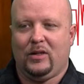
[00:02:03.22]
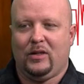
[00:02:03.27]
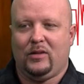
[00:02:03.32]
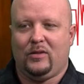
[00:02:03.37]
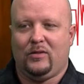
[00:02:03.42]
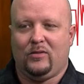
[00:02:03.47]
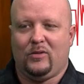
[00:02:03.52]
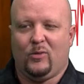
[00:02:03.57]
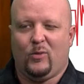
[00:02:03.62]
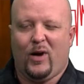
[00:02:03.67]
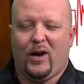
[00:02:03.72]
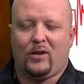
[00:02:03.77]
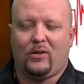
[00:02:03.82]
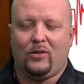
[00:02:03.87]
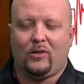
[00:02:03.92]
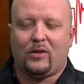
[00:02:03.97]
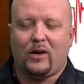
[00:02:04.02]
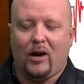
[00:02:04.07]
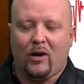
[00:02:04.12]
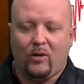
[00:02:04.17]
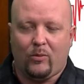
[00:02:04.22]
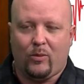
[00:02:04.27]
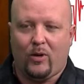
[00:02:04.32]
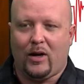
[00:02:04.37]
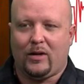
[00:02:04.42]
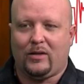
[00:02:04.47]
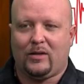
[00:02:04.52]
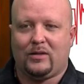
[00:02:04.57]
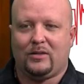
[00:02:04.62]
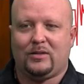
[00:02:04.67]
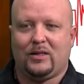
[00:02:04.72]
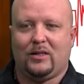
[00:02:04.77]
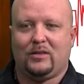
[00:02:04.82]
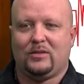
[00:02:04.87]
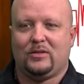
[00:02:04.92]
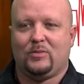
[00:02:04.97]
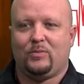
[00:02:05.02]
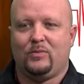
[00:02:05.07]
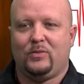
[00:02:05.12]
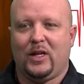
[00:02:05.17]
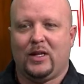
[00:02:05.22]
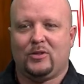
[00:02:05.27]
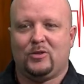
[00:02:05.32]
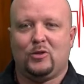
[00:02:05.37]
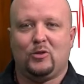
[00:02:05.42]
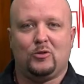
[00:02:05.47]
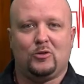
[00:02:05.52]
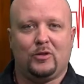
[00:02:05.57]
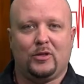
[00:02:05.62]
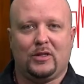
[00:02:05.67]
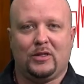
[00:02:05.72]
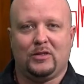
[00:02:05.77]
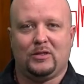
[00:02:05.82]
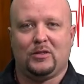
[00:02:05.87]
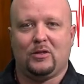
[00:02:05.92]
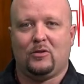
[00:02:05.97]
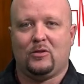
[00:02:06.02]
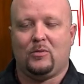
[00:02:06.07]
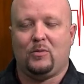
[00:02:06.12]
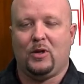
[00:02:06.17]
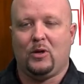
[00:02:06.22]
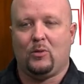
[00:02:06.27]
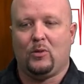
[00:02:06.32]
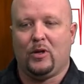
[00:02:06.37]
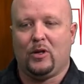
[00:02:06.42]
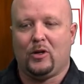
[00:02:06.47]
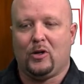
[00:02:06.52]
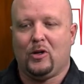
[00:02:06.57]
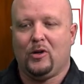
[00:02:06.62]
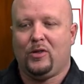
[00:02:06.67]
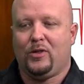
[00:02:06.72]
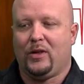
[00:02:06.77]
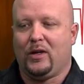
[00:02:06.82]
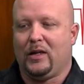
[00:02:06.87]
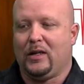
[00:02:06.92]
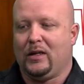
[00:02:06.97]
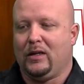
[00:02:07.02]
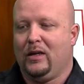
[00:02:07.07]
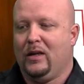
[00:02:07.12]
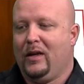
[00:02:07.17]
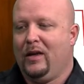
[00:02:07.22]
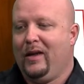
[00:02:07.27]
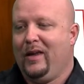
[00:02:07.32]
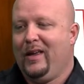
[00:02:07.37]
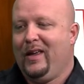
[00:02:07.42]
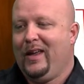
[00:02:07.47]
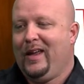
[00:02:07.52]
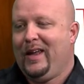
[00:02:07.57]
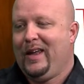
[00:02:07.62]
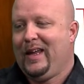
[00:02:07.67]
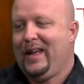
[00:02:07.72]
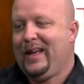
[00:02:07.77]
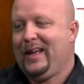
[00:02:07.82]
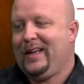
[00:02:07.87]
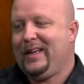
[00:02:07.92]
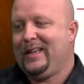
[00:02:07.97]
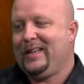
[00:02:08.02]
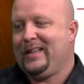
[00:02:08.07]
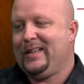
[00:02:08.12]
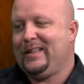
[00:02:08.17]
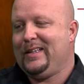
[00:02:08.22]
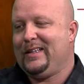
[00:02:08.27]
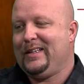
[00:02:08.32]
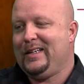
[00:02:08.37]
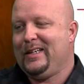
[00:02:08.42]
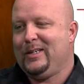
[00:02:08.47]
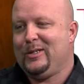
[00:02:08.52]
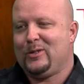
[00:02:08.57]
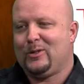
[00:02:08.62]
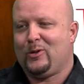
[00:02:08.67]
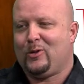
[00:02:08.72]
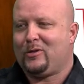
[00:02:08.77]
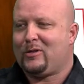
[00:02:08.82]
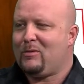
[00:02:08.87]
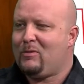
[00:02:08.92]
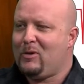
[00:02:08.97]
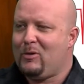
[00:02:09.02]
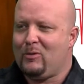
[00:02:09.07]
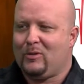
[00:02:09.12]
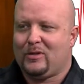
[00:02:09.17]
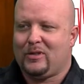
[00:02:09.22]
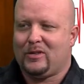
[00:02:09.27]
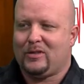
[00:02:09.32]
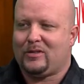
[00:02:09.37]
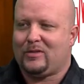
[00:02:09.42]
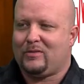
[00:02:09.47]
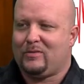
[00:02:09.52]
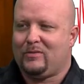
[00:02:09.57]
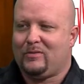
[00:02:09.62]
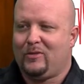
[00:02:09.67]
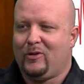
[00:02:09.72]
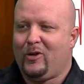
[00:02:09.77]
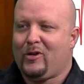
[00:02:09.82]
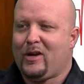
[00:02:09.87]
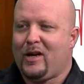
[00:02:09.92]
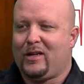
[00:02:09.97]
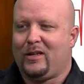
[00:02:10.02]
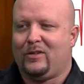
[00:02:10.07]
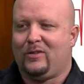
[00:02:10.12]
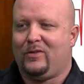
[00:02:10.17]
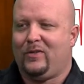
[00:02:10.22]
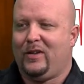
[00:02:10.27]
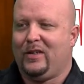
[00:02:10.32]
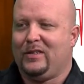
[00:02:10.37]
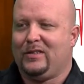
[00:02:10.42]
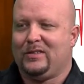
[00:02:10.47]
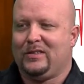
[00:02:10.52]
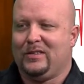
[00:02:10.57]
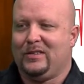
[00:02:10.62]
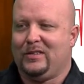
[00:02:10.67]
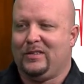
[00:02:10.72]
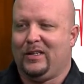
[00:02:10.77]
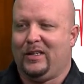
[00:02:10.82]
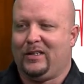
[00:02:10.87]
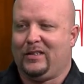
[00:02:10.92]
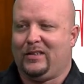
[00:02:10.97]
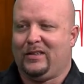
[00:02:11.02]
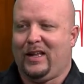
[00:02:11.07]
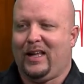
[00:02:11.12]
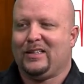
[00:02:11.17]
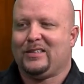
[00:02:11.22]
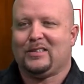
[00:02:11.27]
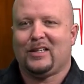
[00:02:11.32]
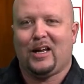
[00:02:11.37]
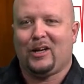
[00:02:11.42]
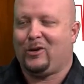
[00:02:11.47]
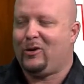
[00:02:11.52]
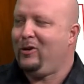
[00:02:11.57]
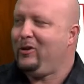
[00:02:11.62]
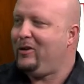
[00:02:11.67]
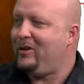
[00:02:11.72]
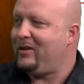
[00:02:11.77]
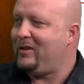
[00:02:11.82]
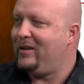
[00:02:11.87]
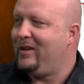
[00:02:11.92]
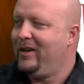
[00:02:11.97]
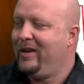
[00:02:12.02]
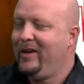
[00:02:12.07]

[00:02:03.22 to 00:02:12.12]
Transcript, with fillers: in the regular chiropractic sense, that's usually considered to be a really good thing. And he just looked at me with this look on his face and like, "That's not good."